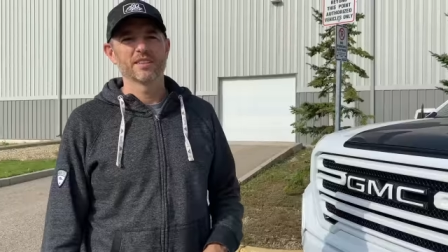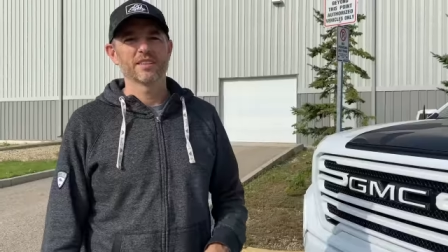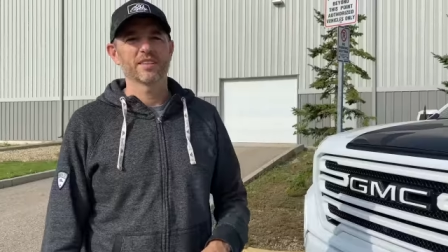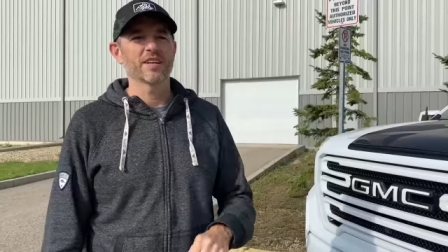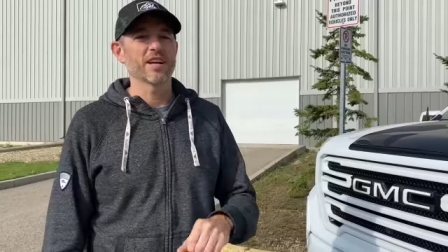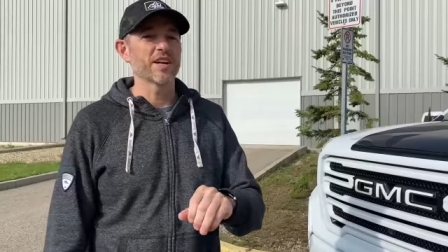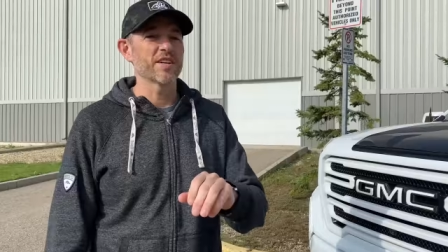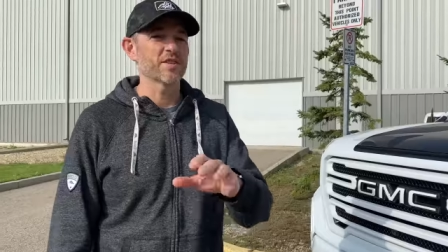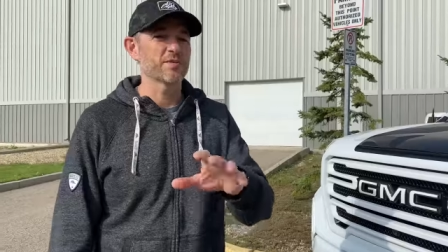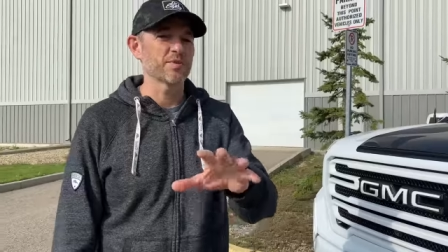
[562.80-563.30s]

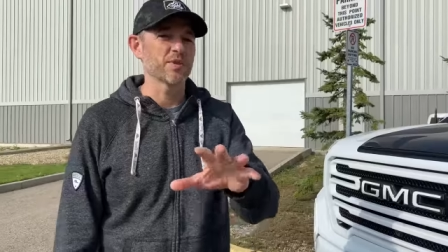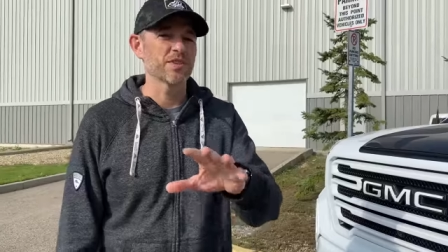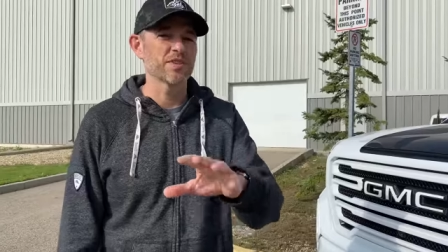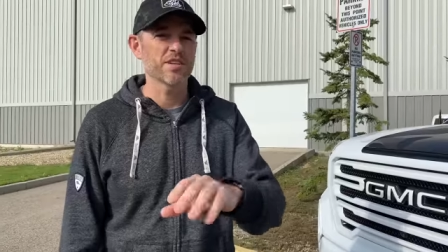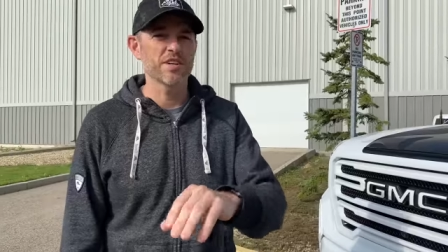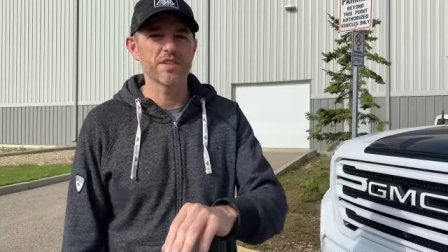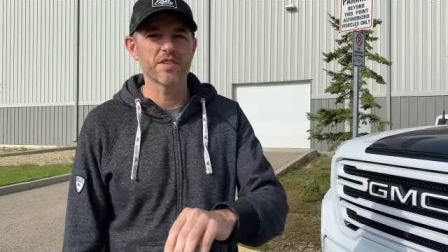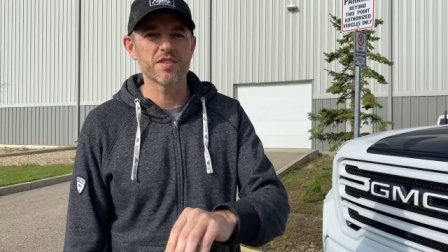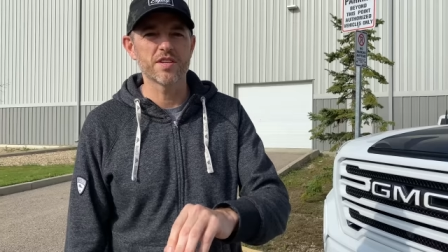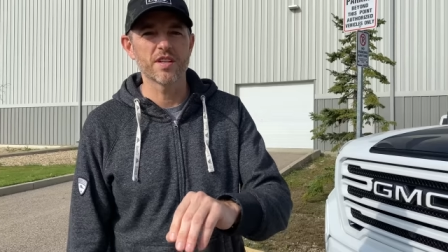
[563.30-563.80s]
Guys, I'm just
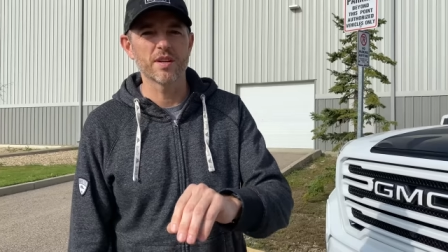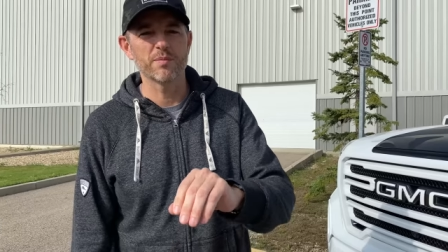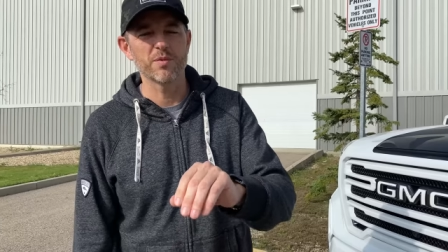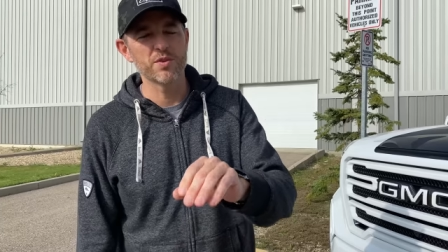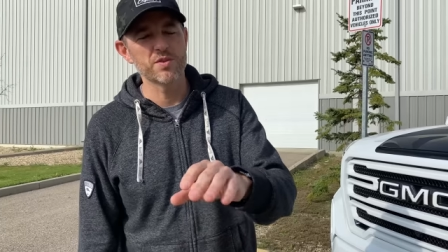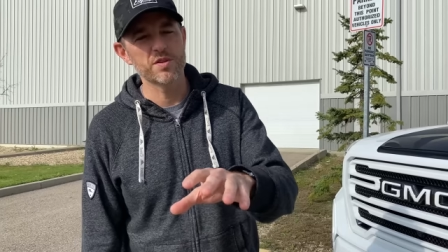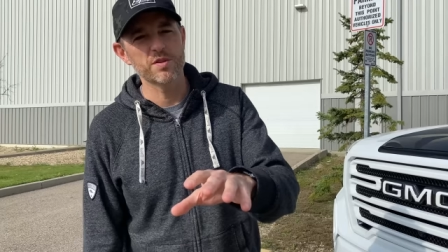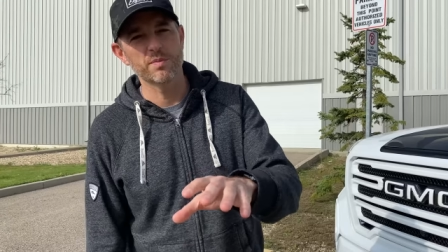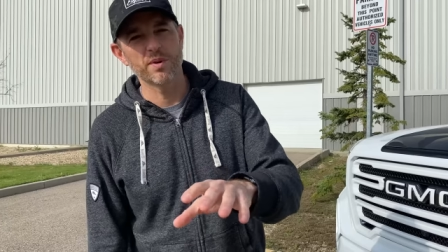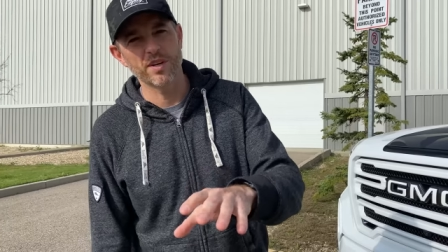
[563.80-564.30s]
teasing, I'm
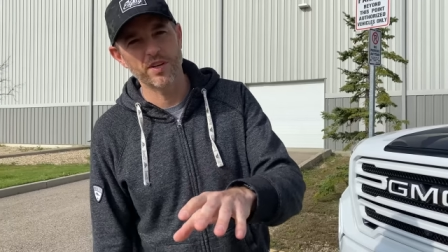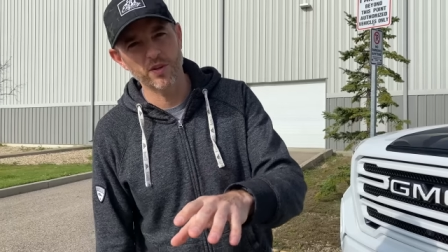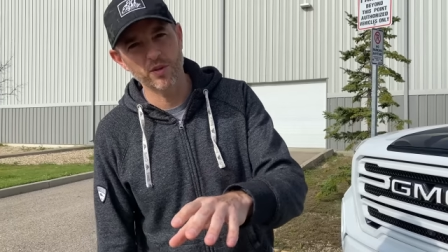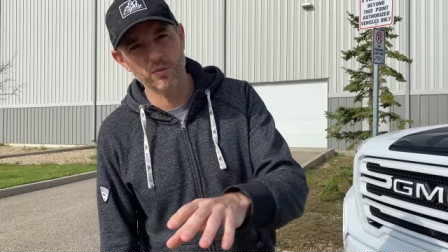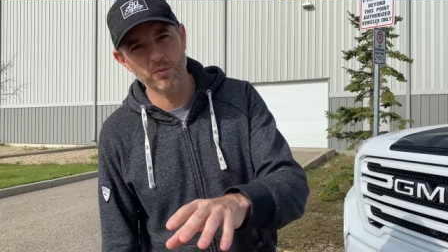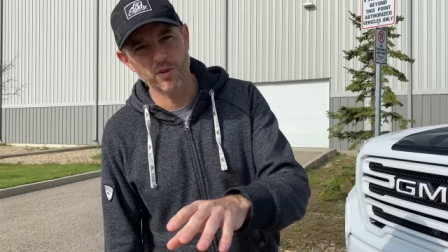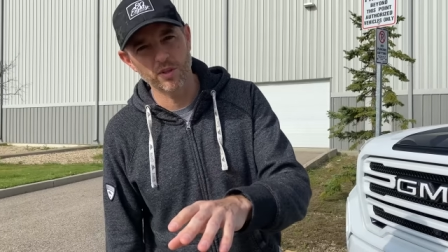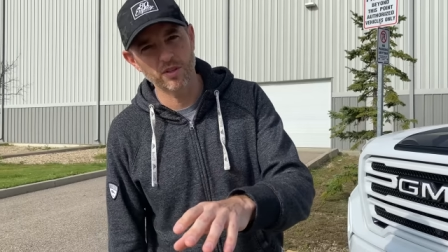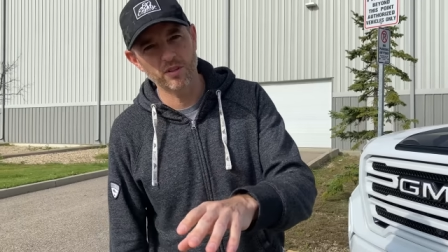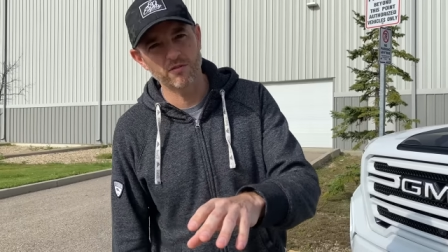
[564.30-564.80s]
using my
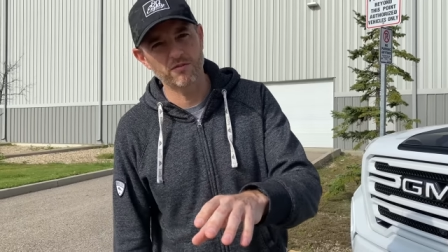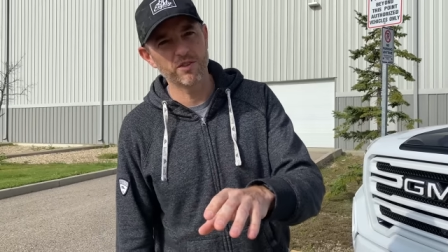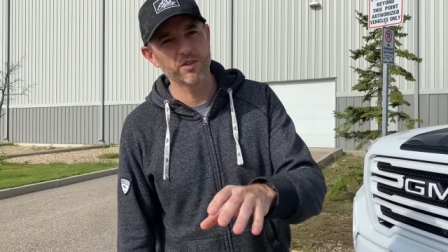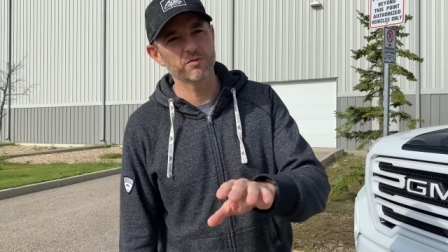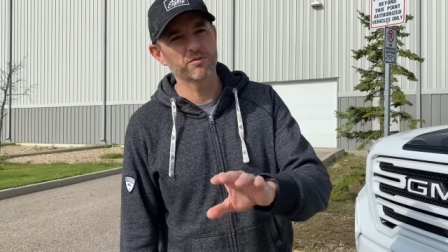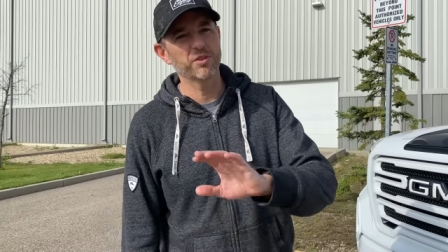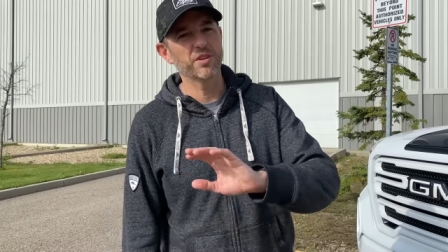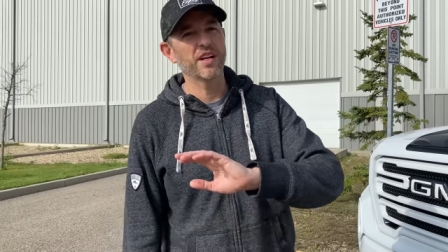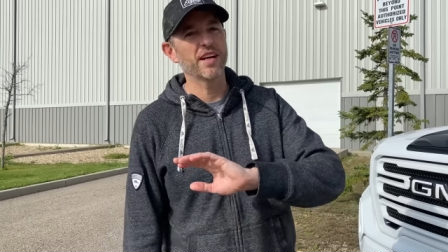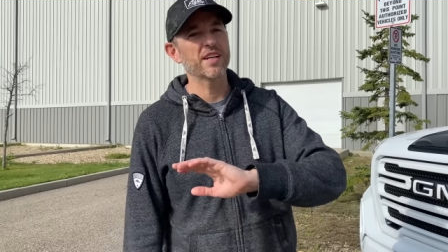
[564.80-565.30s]
humor. Feel
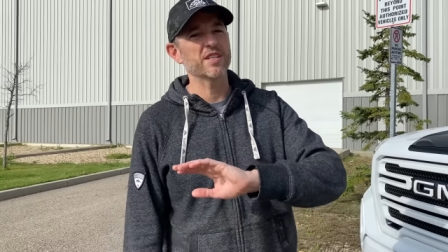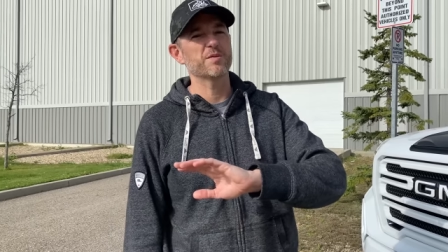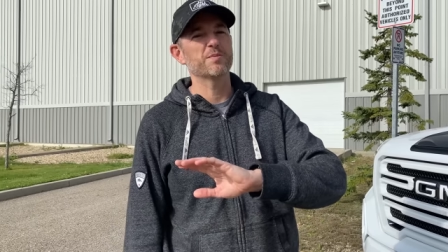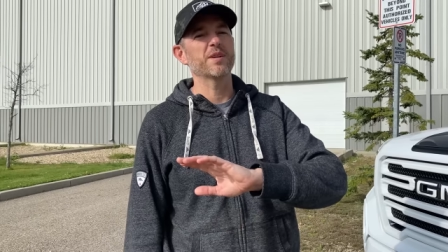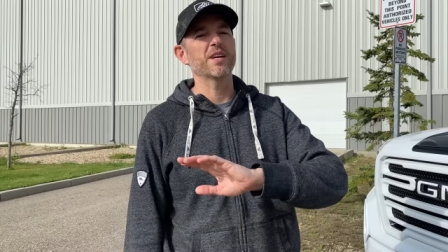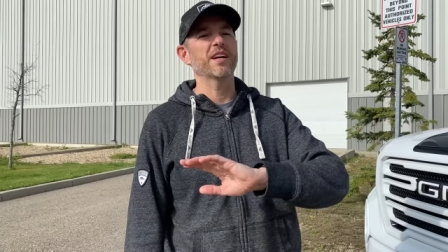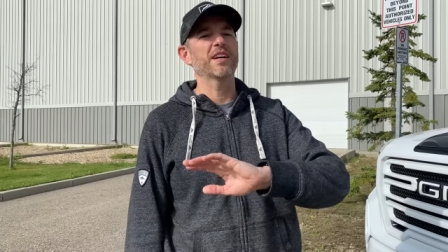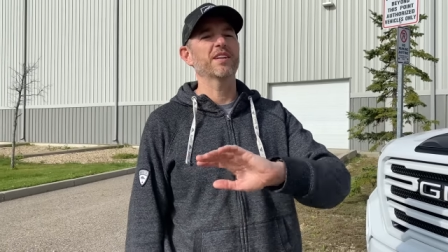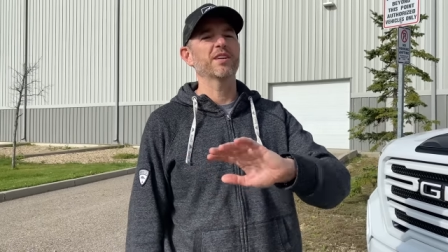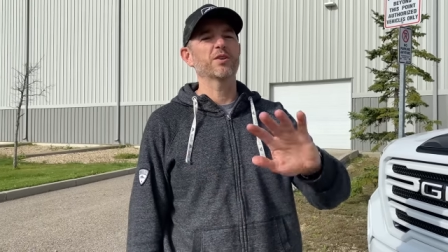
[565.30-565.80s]
free to ask
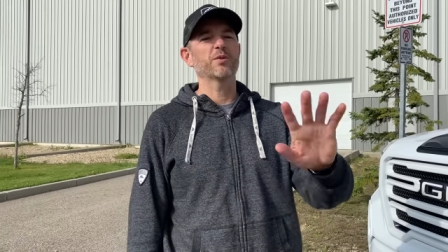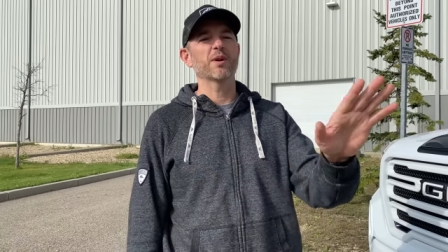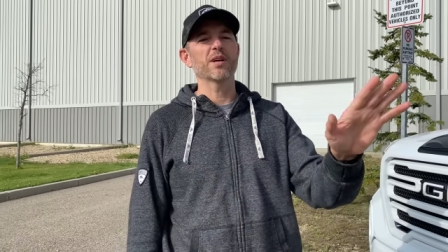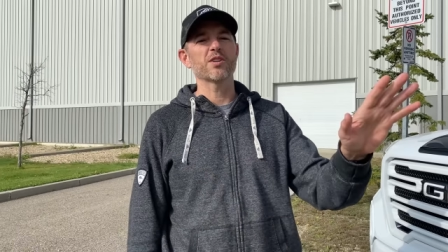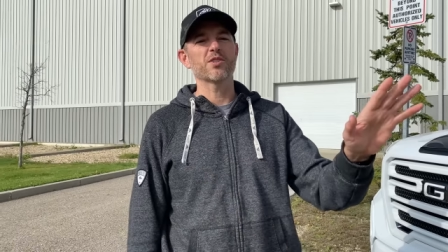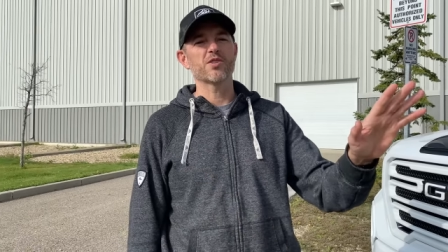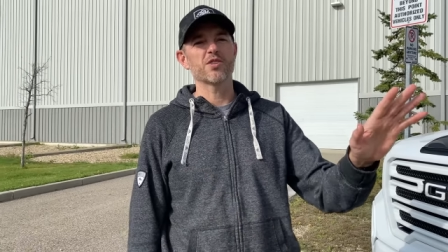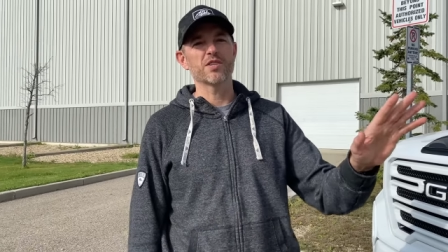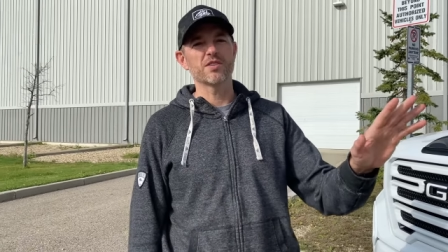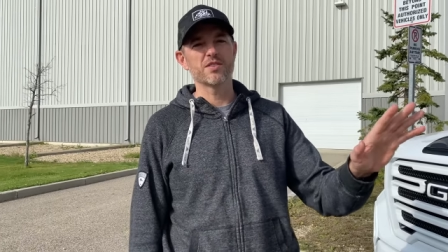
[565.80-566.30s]
me any
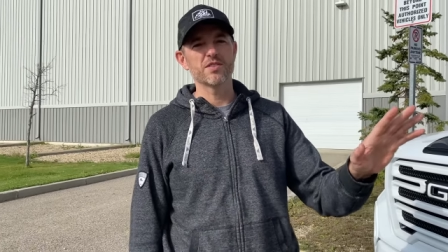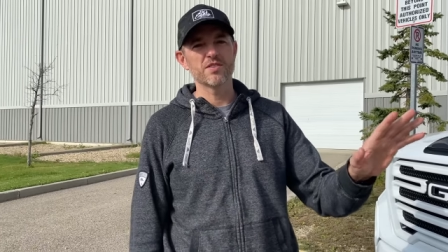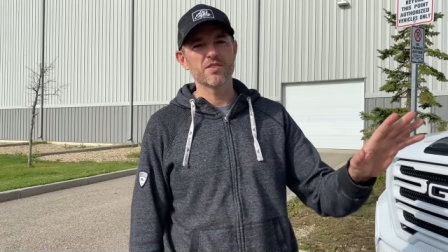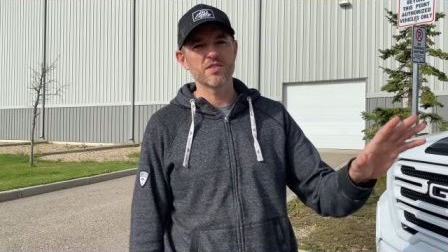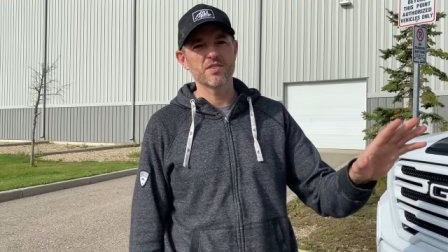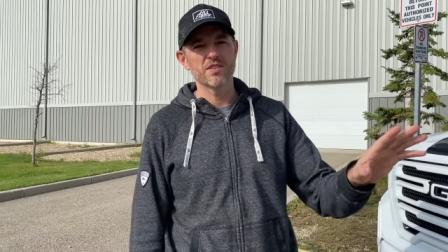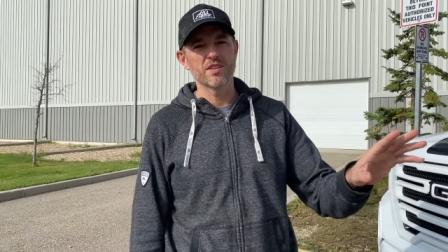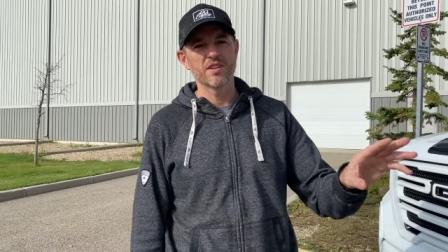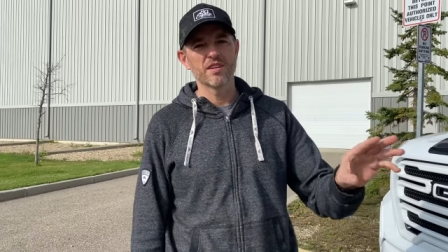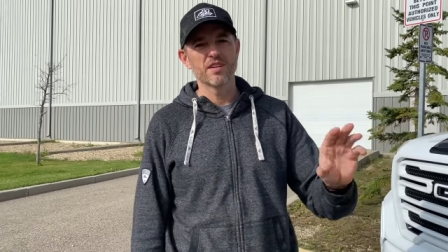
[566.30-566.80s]

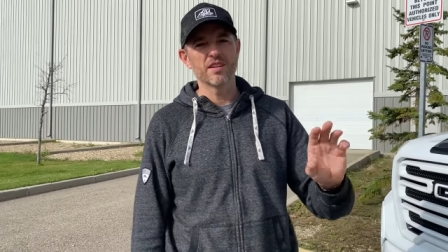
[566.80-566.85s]
questions.